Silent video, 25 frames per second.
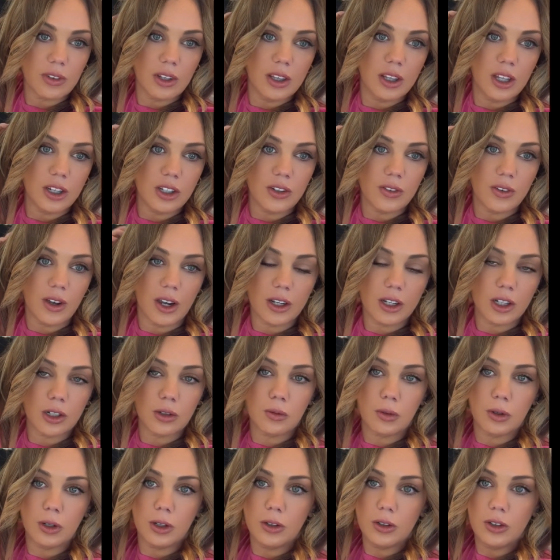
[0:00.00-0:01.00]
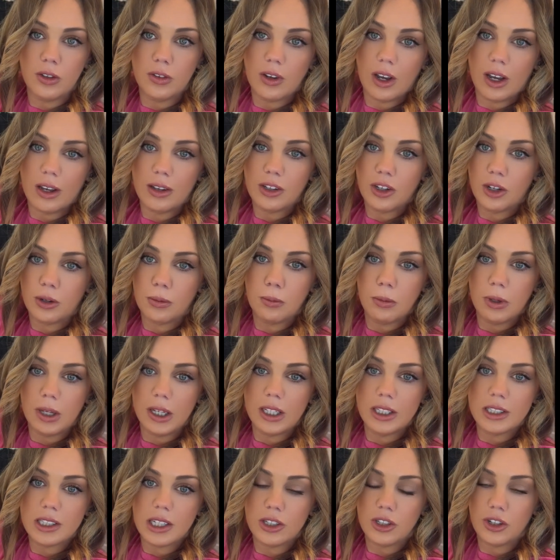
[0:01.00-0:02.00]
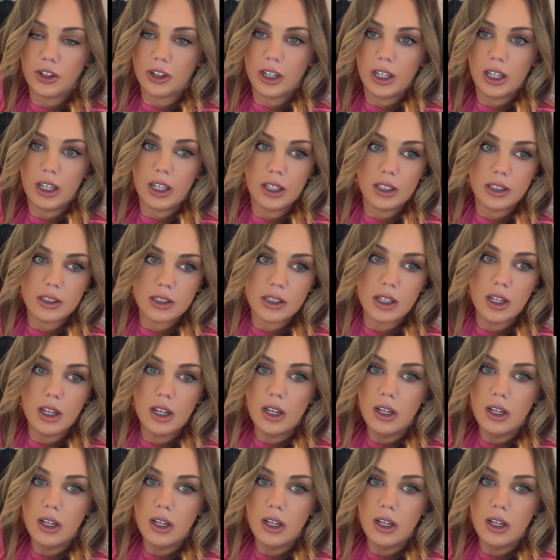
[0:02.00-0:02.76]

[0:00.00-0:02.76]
and then you've got your root. You've got your mids and your ends.